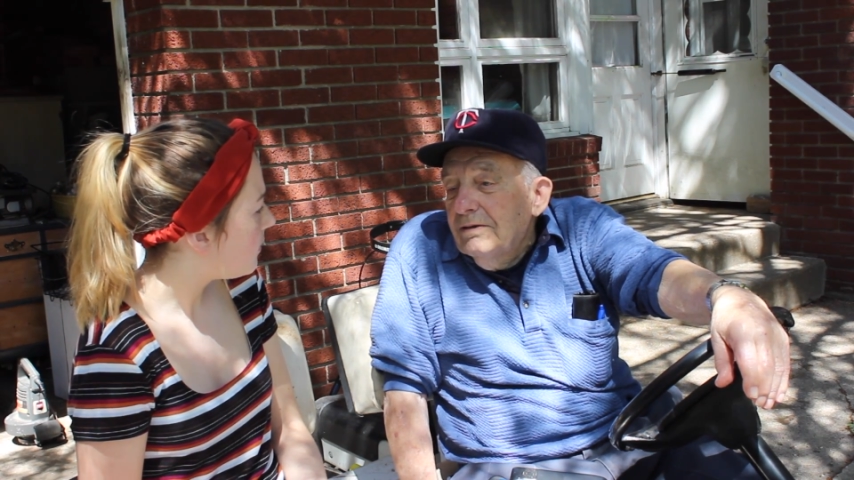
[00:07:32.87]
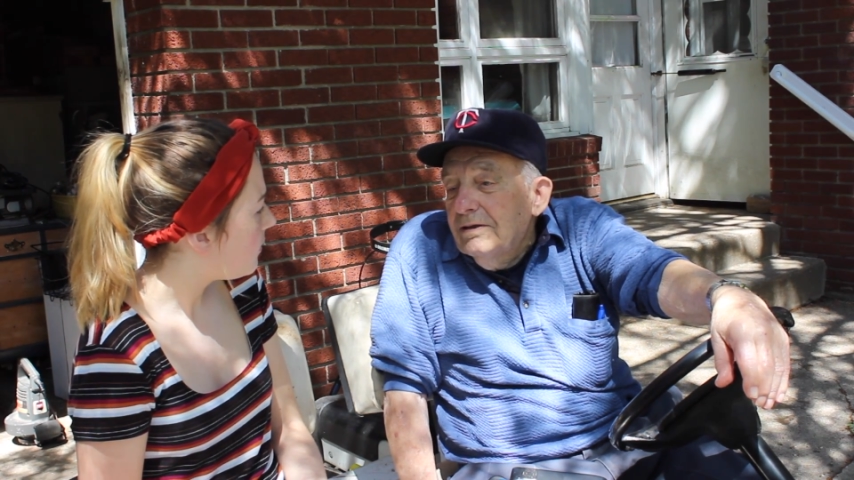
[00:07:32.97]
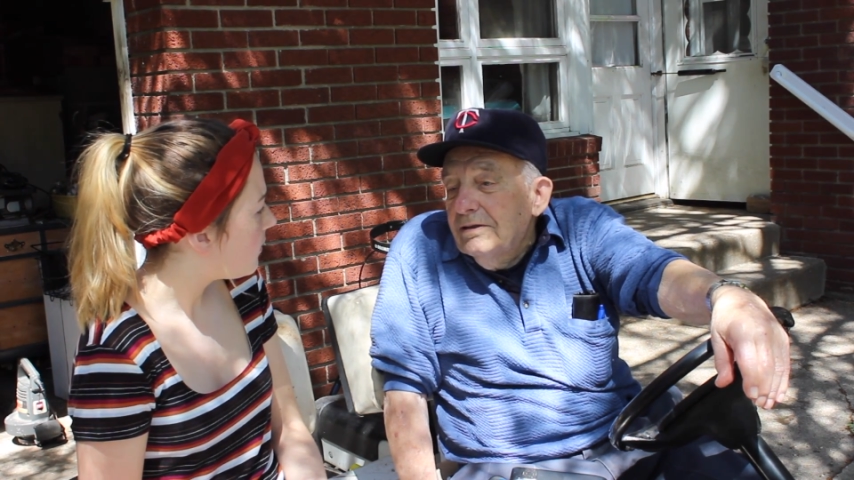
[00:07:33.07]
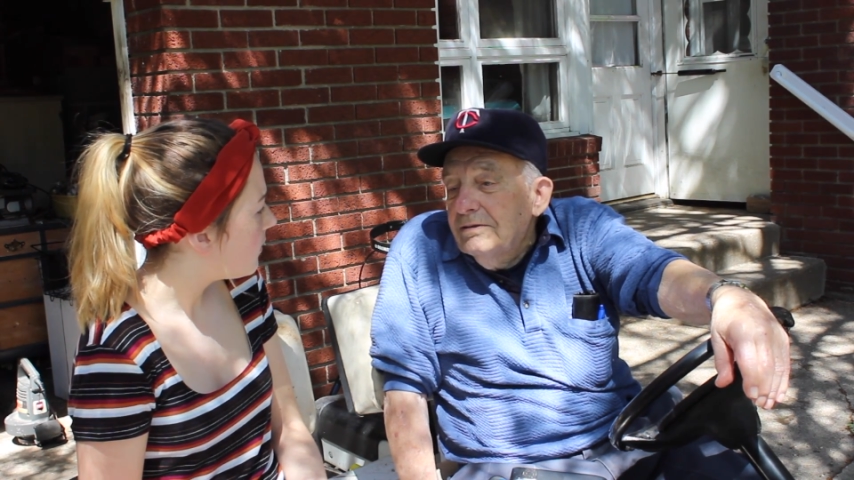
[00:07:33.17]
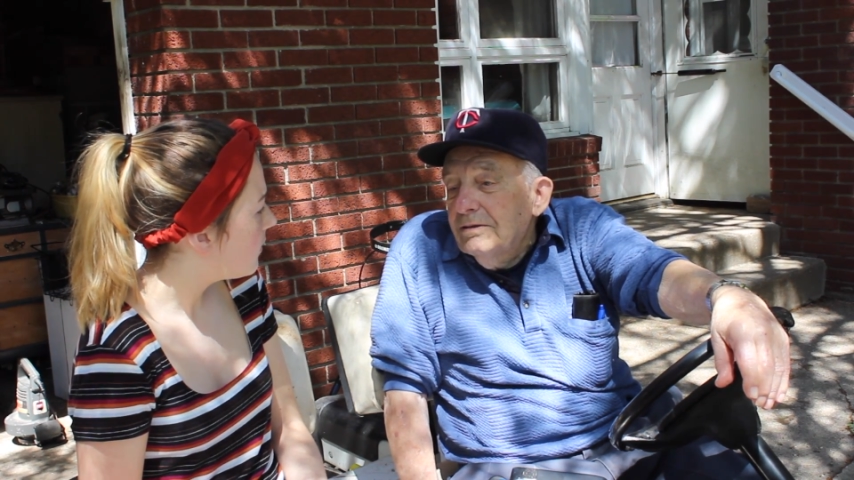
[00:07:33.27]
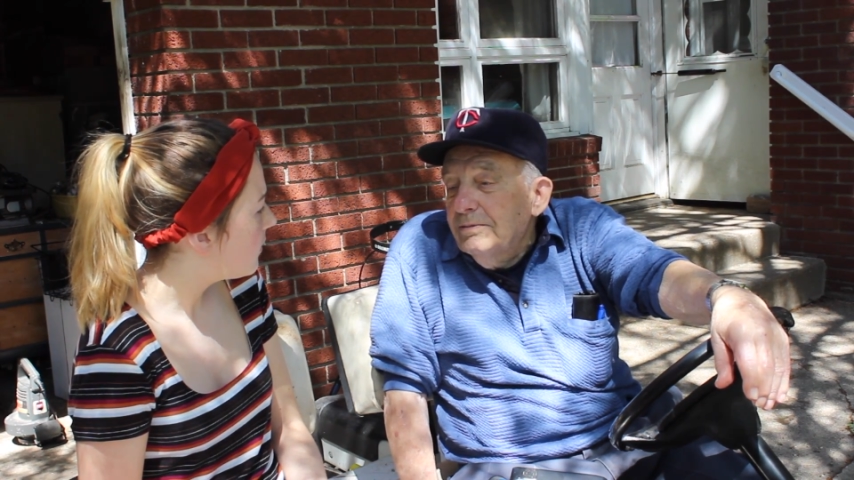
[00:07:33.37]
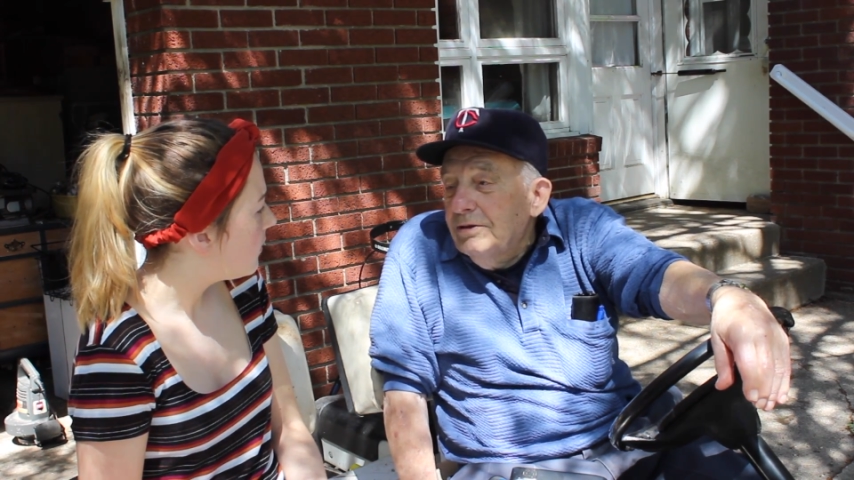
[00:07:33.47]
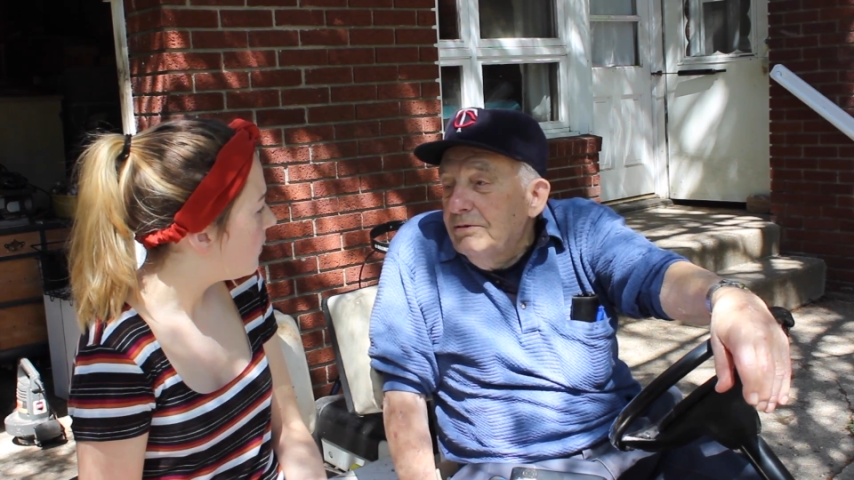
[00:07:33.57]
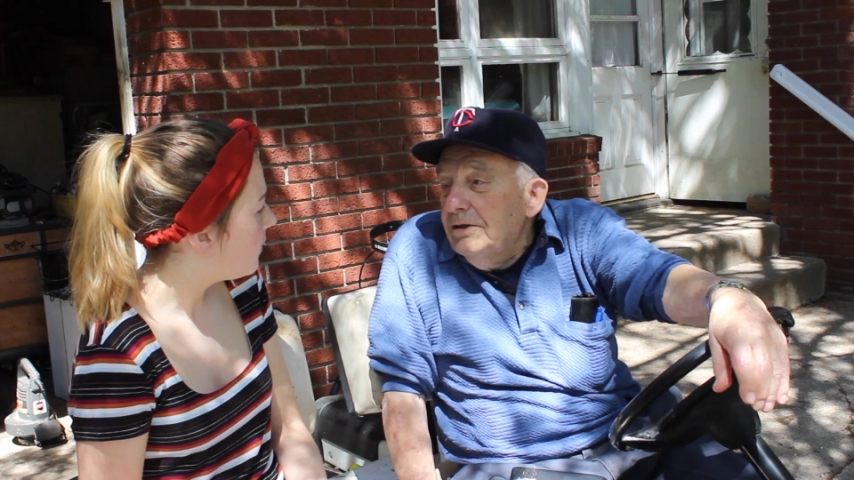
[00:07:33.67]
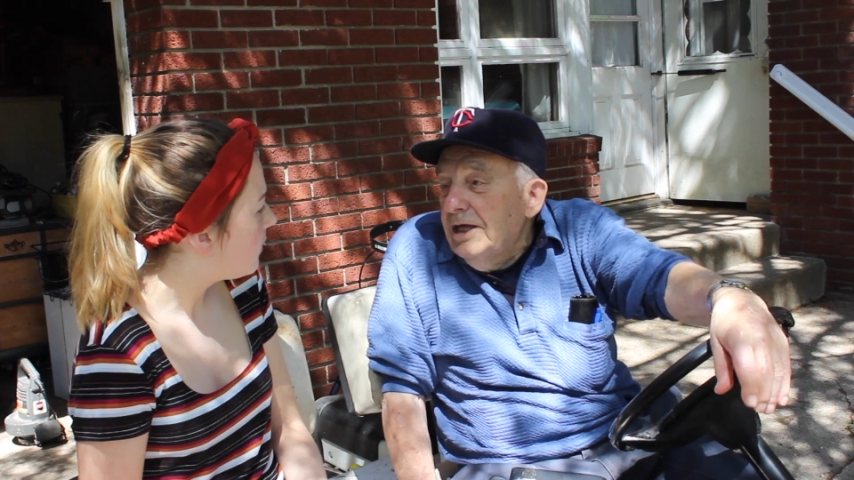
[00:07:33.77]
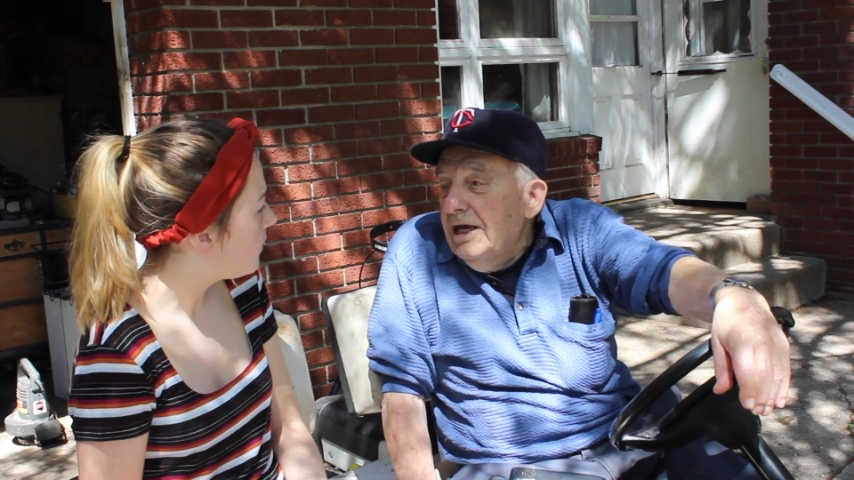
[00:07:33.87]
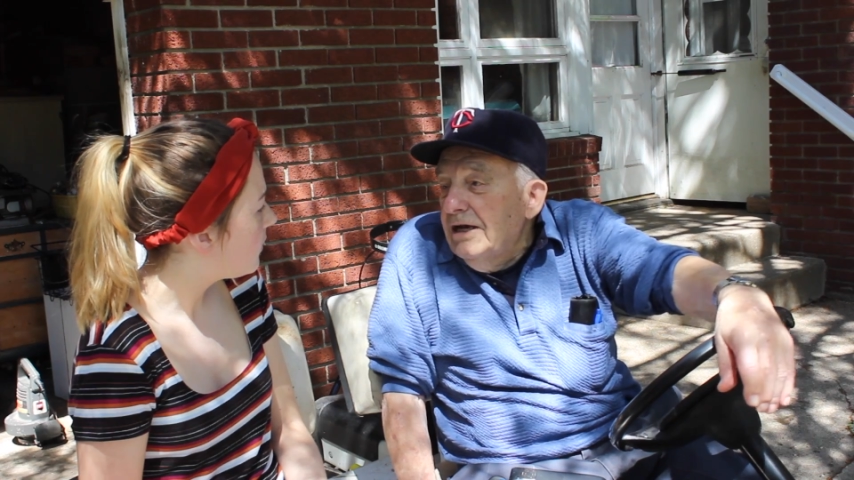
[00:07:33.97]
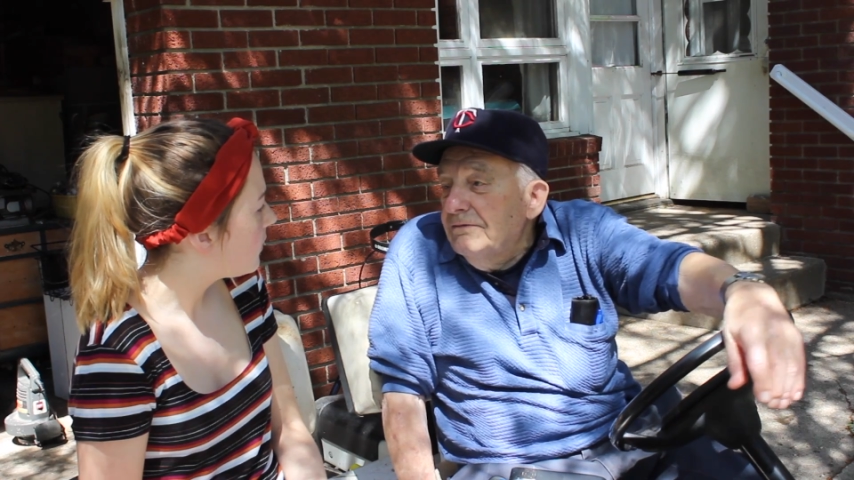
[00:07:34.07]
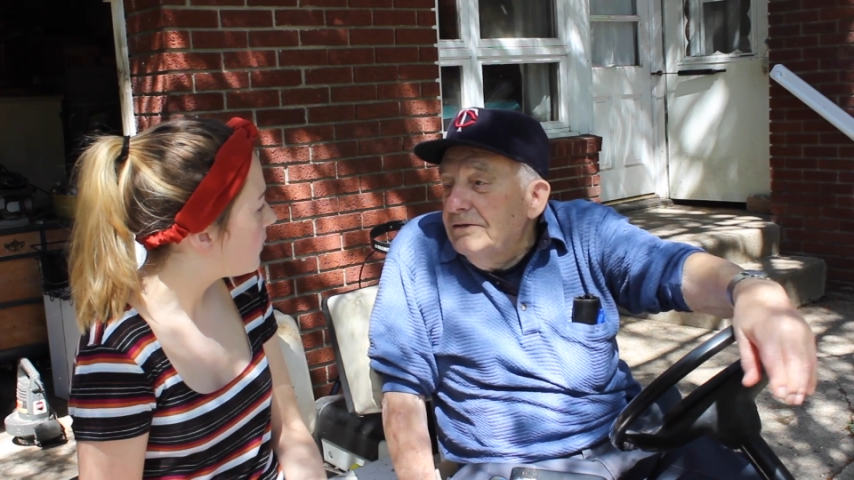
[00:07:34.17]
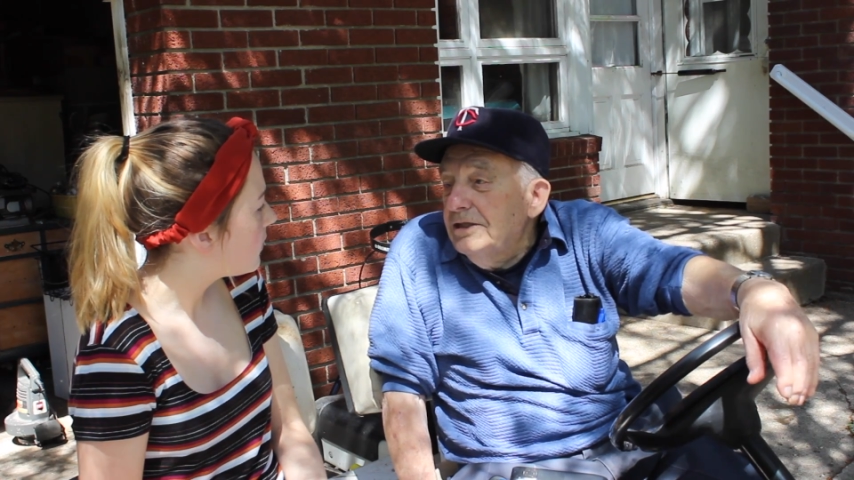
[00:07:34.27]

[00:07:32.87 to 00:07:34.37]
and it took me 3.5